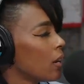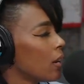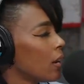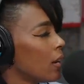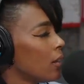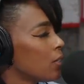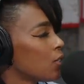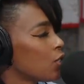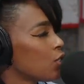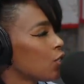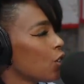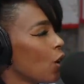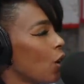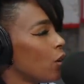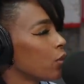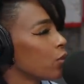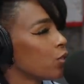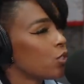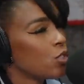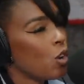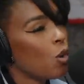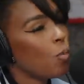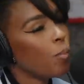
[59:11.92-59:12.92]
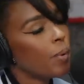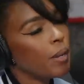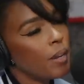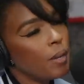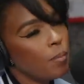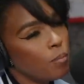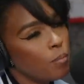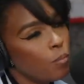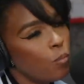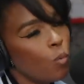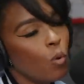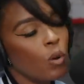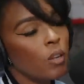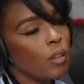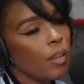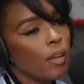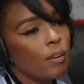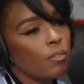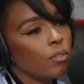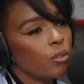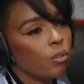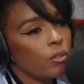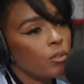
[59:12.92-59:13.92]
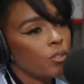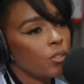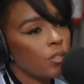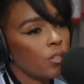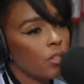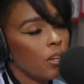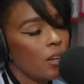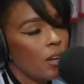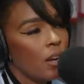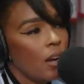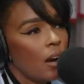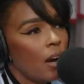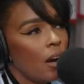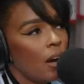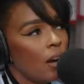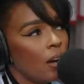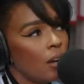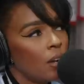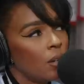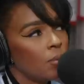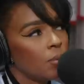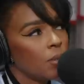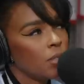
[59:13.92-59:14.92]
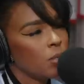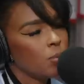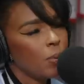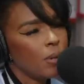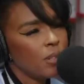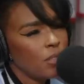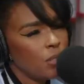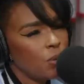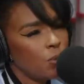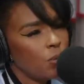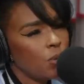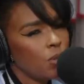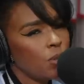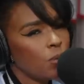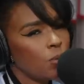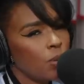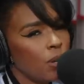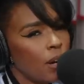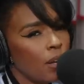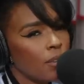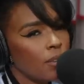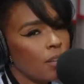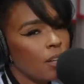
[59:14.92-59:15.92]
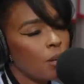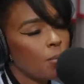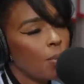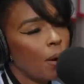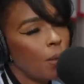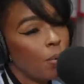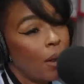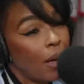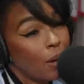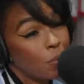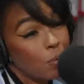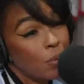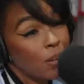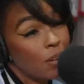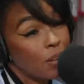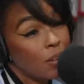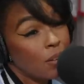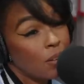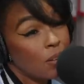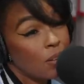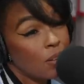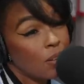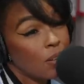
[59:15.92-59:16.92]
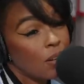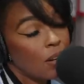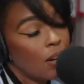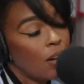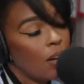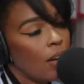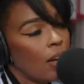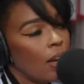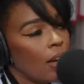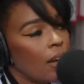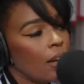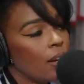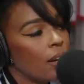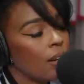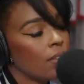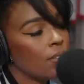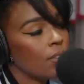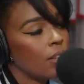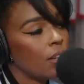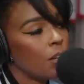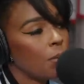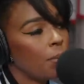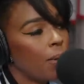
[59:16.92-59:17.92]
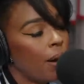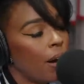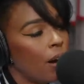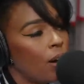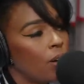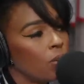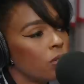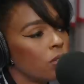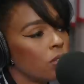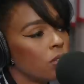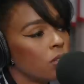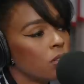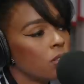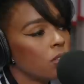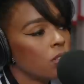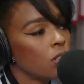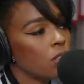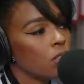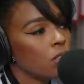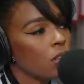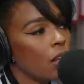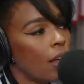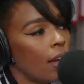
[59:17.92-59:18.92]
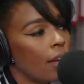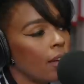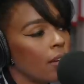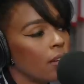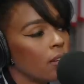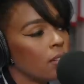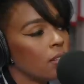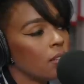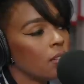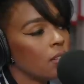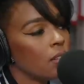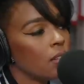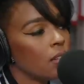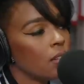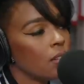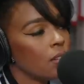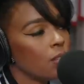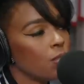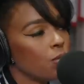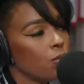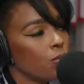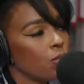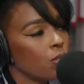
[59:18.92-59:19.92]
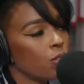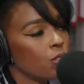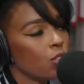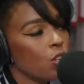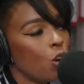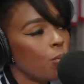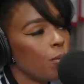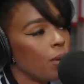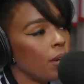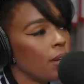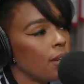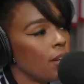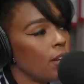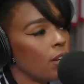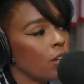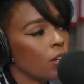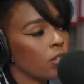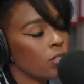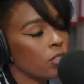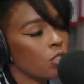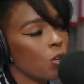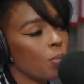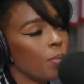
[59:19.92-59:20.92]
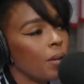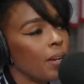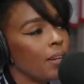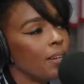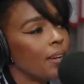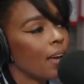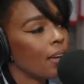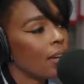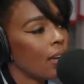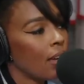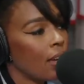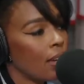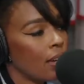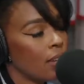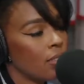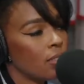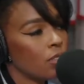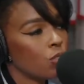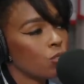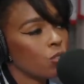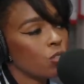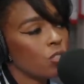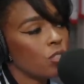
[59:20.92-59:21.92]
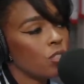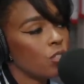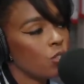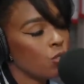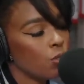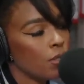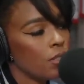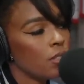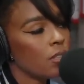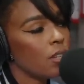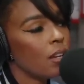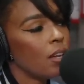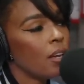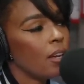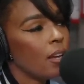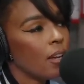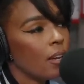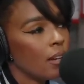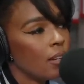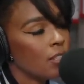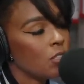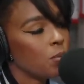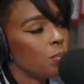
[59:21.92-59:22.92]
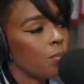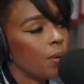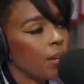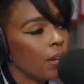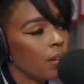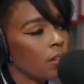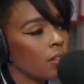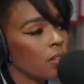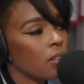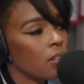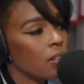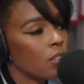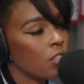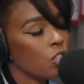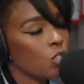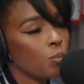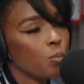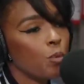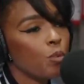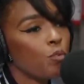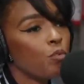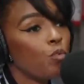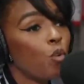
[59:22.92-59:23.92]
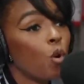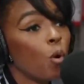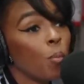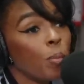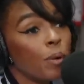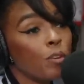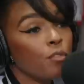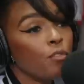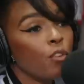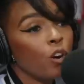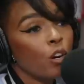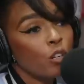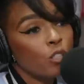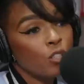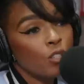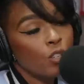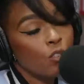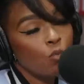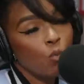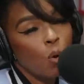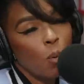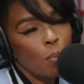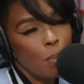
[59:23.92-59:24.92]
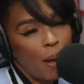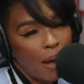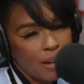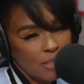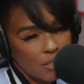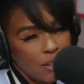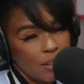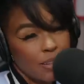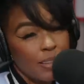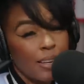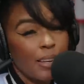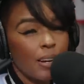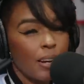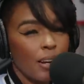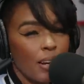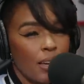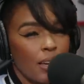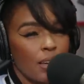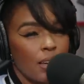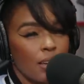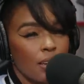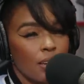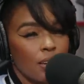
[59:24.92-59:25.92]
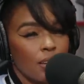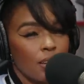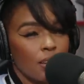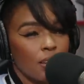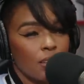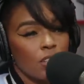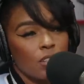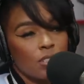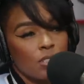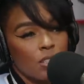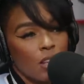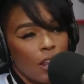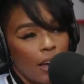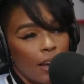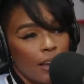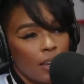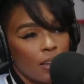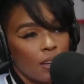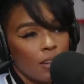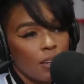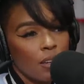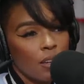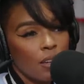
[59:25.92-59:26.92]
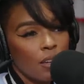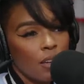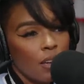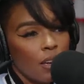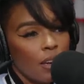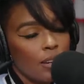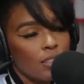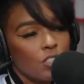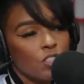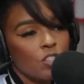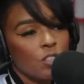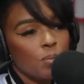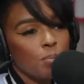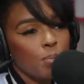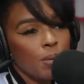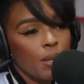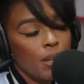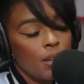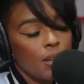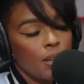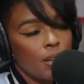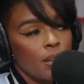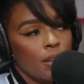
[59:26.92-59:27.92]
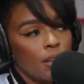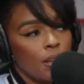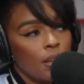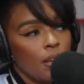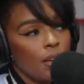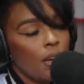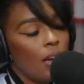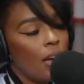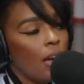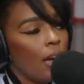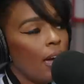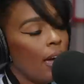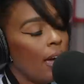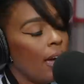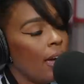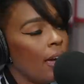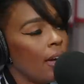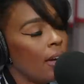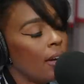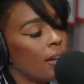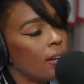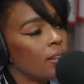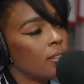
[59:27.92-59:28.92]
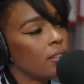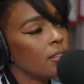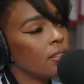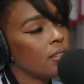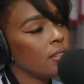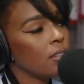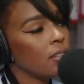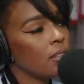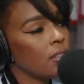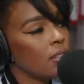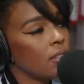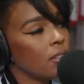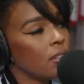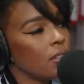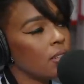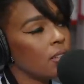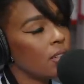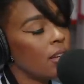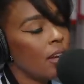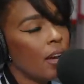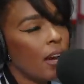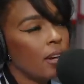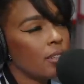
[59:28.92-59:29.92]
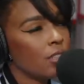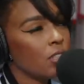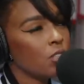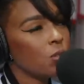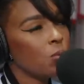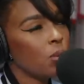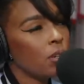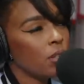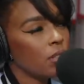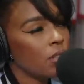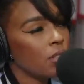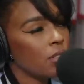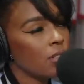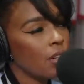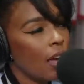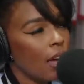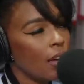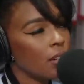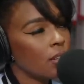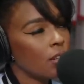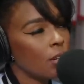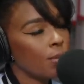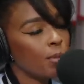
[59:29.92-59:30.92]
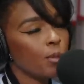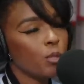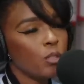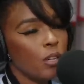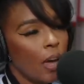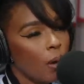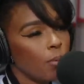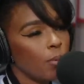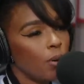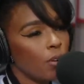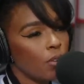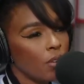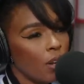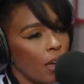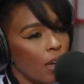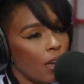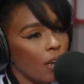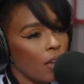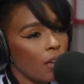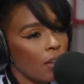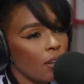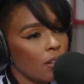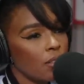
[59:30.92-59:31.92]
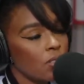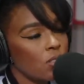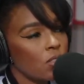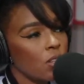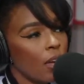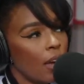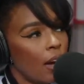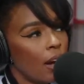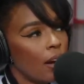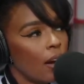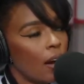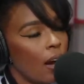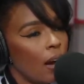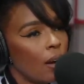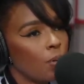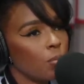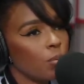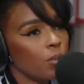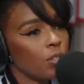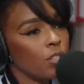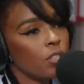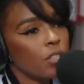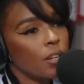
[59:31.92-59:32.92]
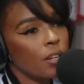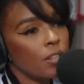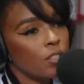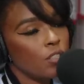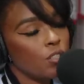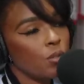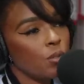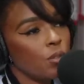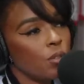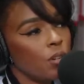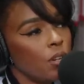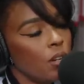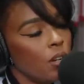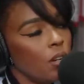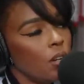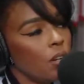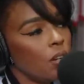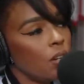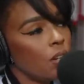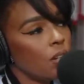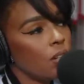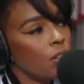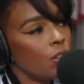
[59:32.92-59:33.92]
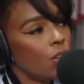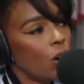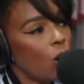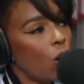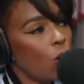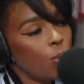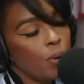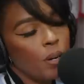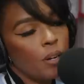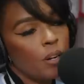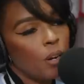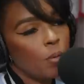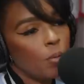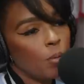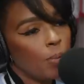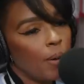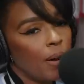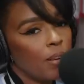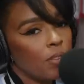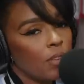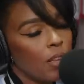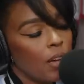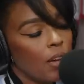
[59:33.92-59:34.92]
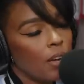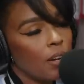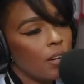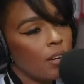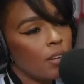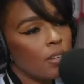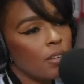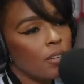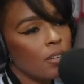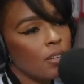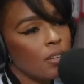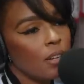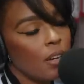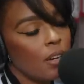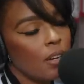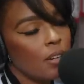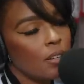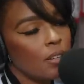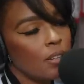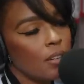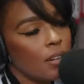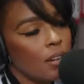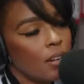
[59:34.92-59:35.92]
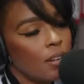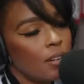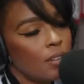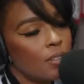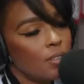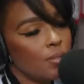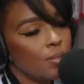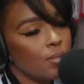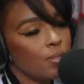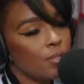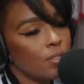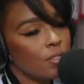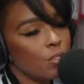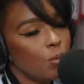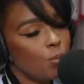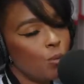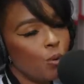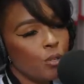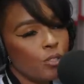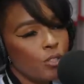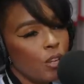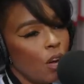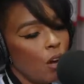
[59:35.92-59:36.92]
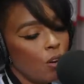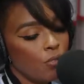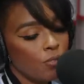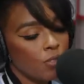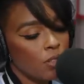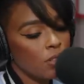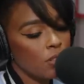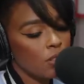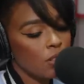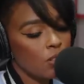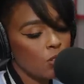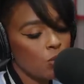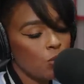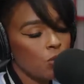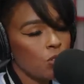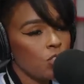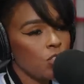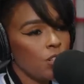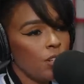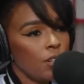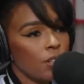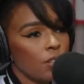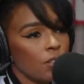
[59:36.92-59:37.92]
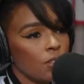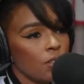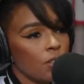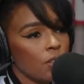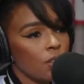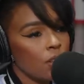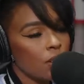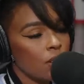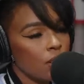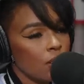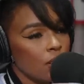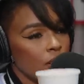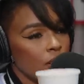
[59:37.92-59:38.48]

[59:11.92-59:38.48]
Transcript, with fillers: in so on so many more levels. Um, especially when, when I think about black men mm-hmm. and I think about just like for so many years, so many decades or centuries, it's been this performative version of what masculinity mm-hmm. looks like and should be and yeah, I just wanted to ta- double tap on that and say I, I, appreciate you, you know, opening up about that and and uh, to more softness. Let's do a cheers. There it